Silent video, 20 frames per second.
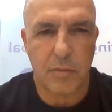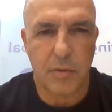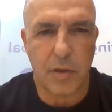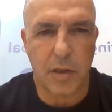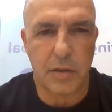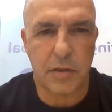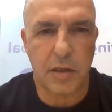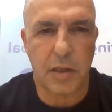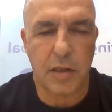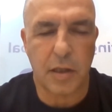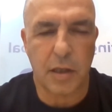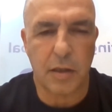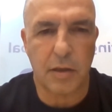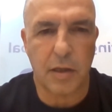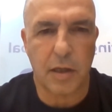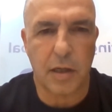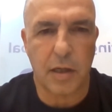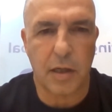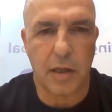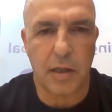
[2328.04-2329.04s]
think
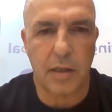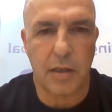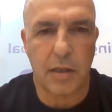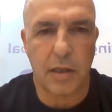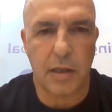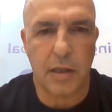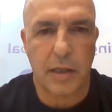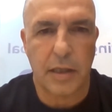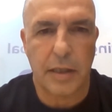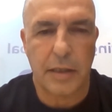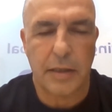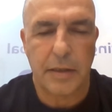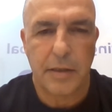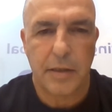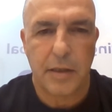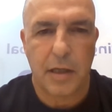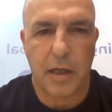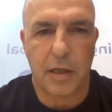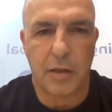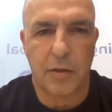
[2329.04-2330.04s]

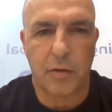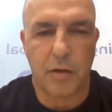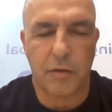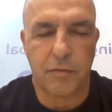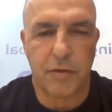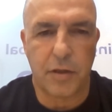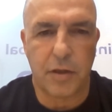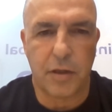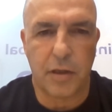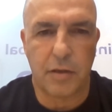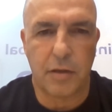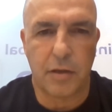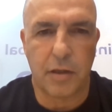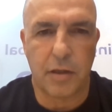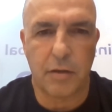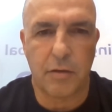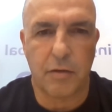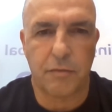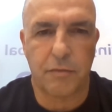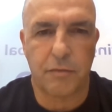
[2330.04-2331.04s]
I know even
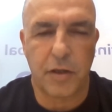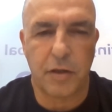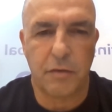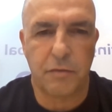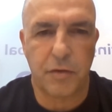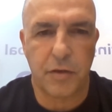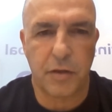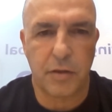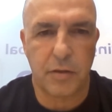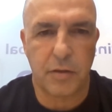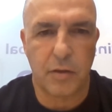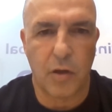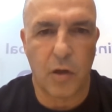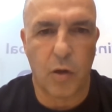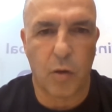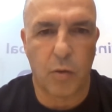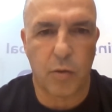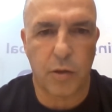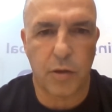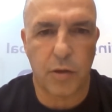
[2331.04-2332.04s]
of an even
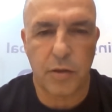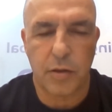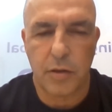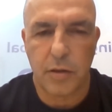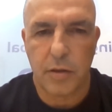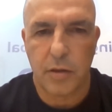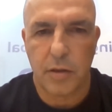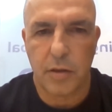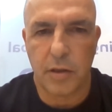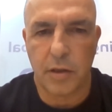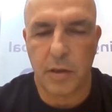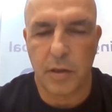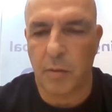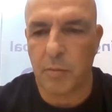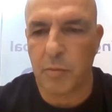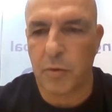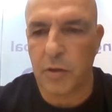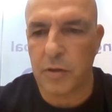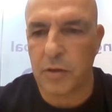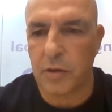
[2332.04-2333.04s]
lower
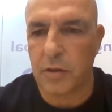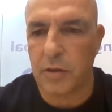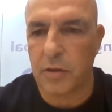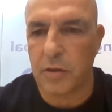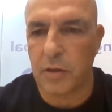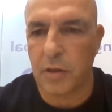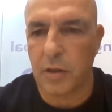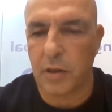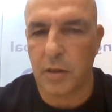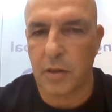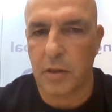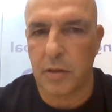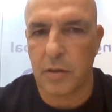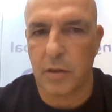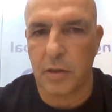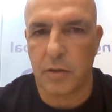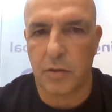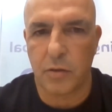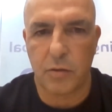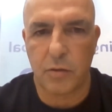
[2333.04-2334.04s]
number
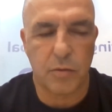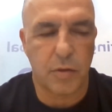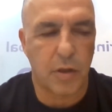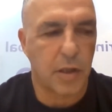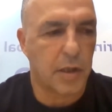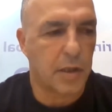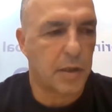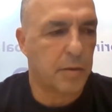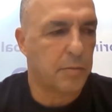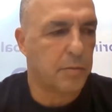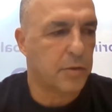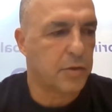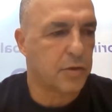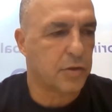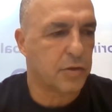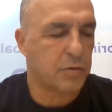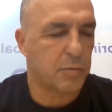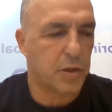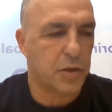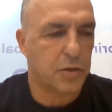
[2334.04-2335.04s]
that you
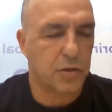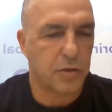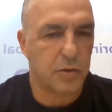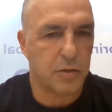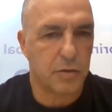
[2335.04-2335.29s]
just mentioned.